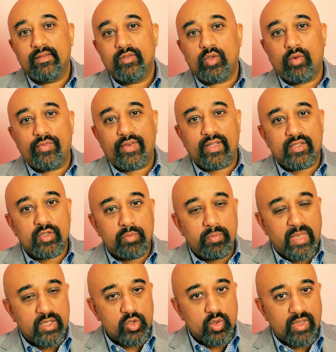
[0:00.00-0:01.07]
don't forget to
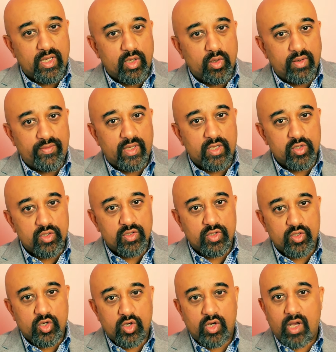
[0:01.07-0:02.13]
make sure that notifications are
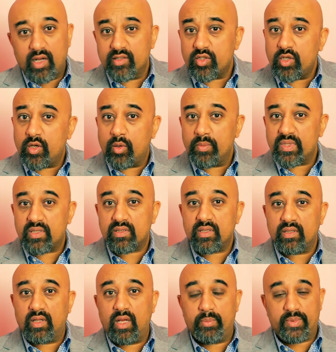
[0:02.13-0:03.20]
turned on so you don't miss a
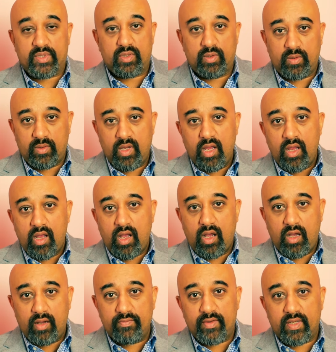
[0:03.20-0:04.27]
single episode
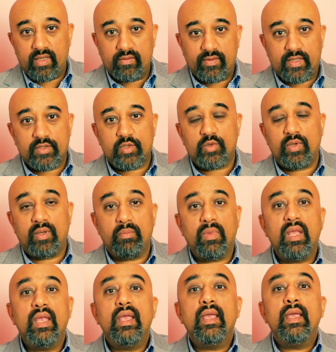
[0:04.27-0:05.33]
of InvestStream.
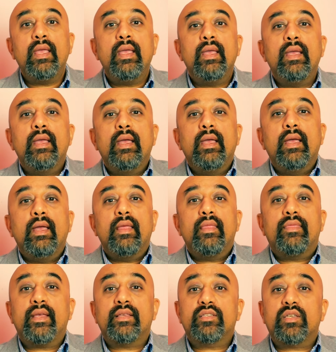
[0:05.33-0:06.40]

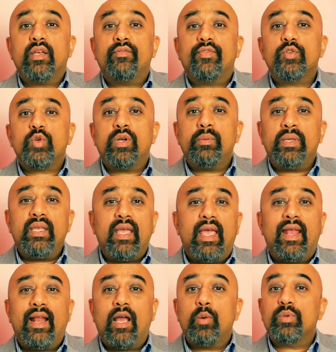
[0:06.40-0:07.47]
Thanks again for joining me,
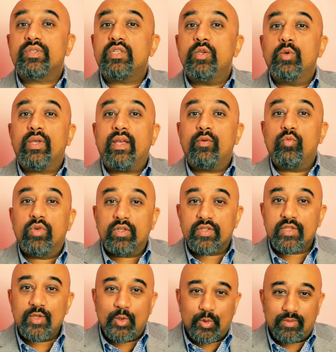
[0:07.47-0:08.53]
and I will see you again real
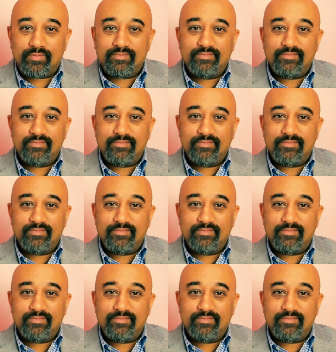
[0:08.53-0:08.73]
soon.